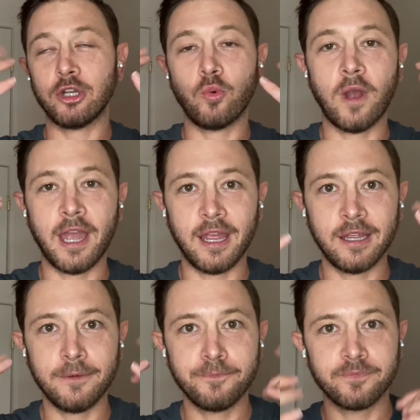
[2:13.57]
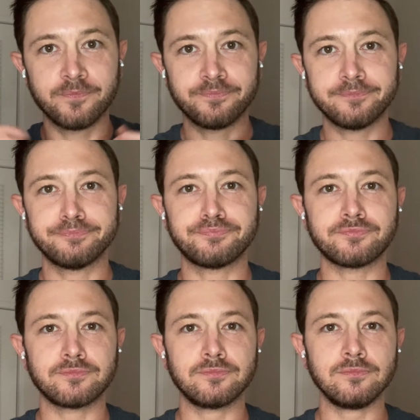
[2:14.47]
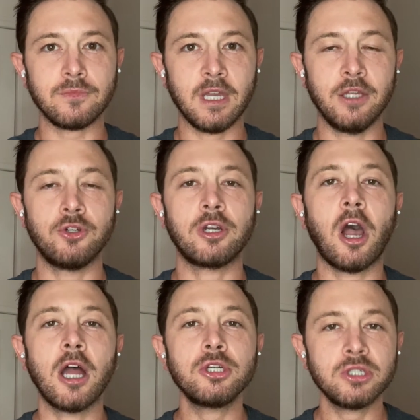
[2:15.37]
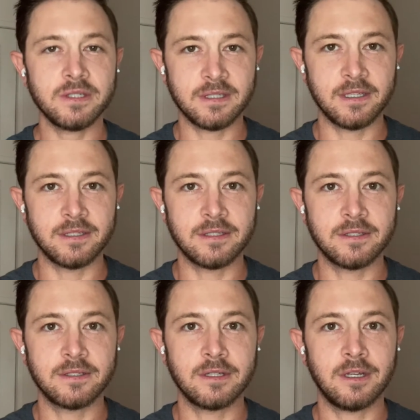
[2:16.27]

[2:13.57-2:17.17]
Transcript: away in your consciousness